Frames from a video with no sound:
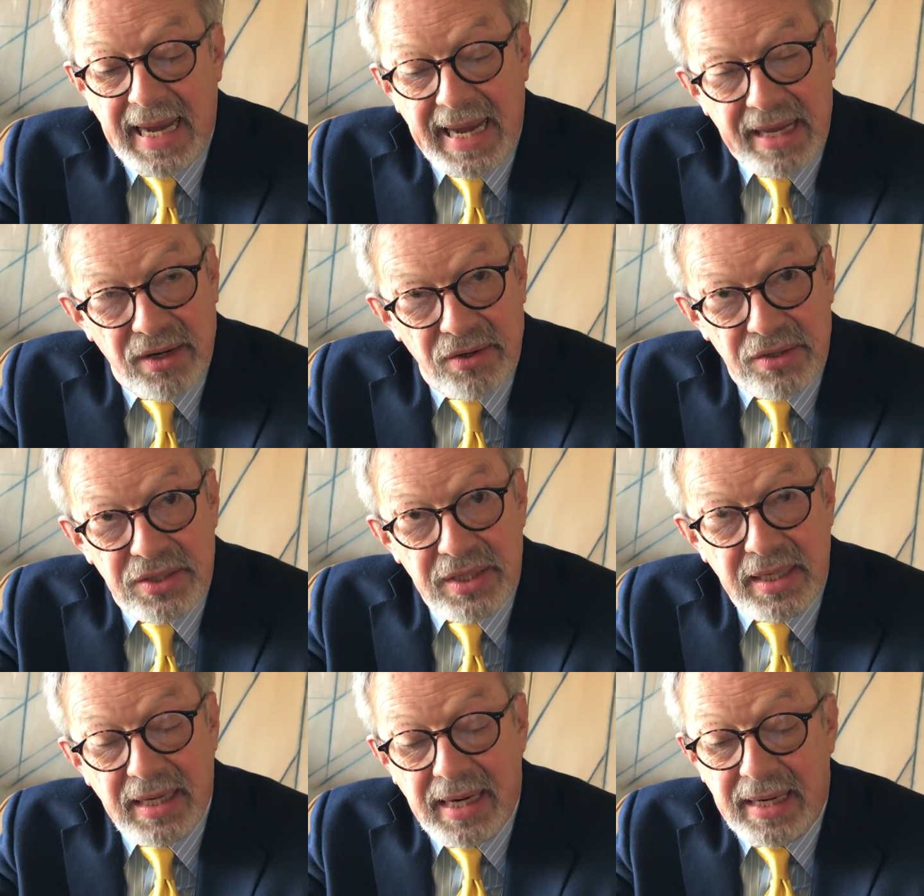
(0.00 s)

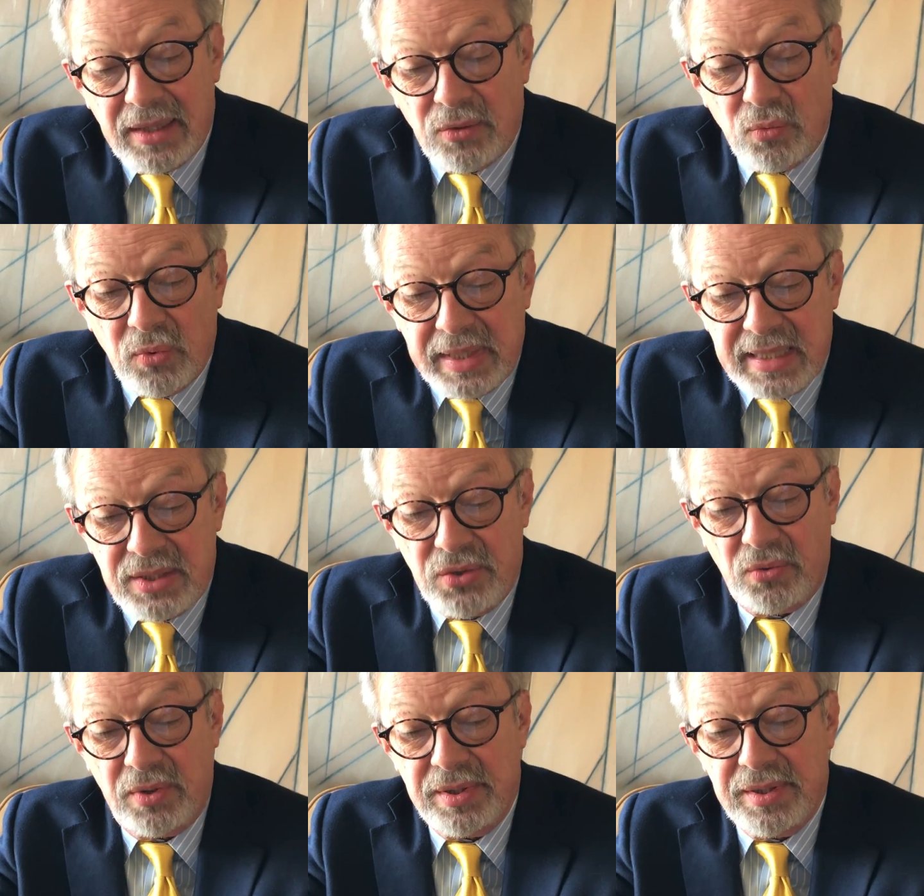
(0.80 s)
energy, and
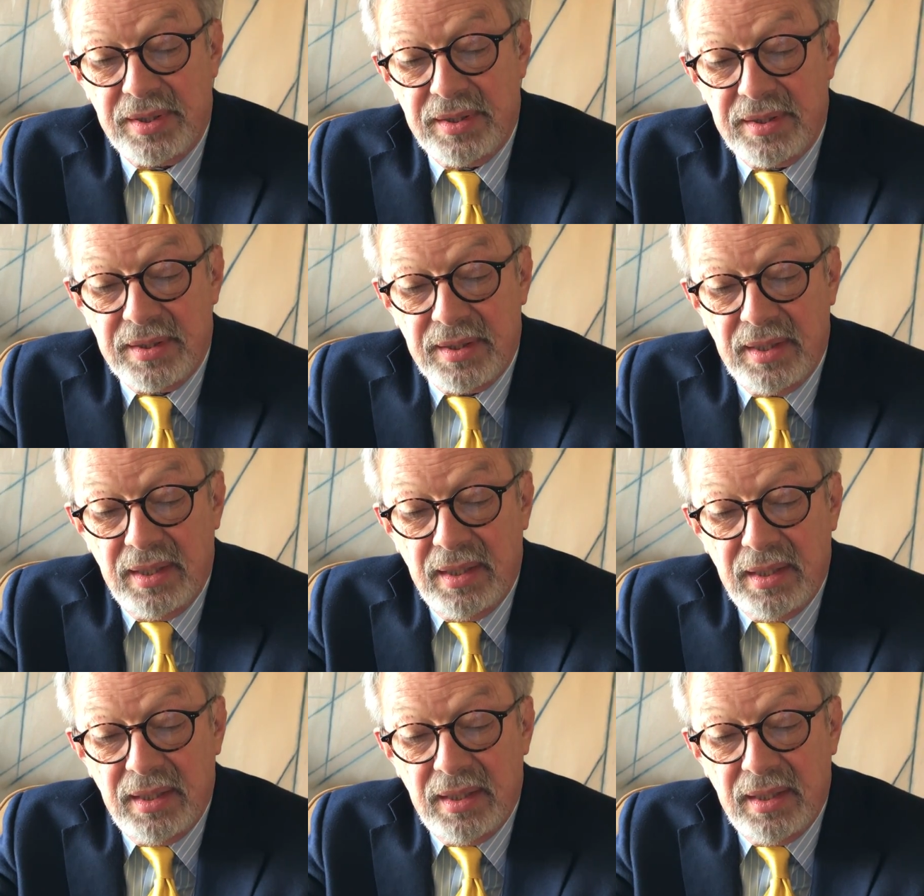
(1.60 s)
resources